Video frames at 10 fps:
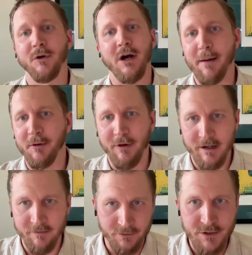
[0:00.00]

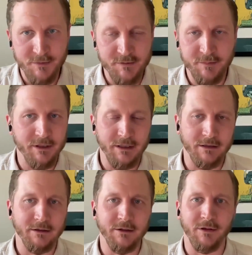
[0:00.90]
Copyright infringement's been
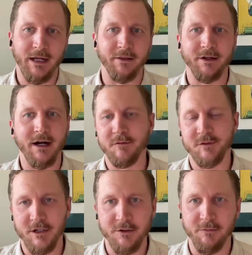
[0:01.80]
in, a lot of the
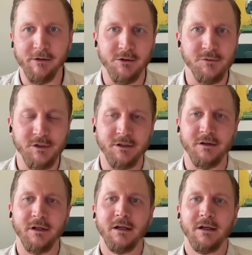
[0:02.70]
conversation around
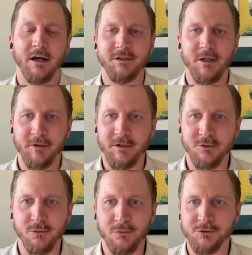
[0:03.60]
using some of
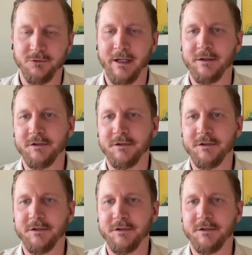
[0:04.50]
these tools, right?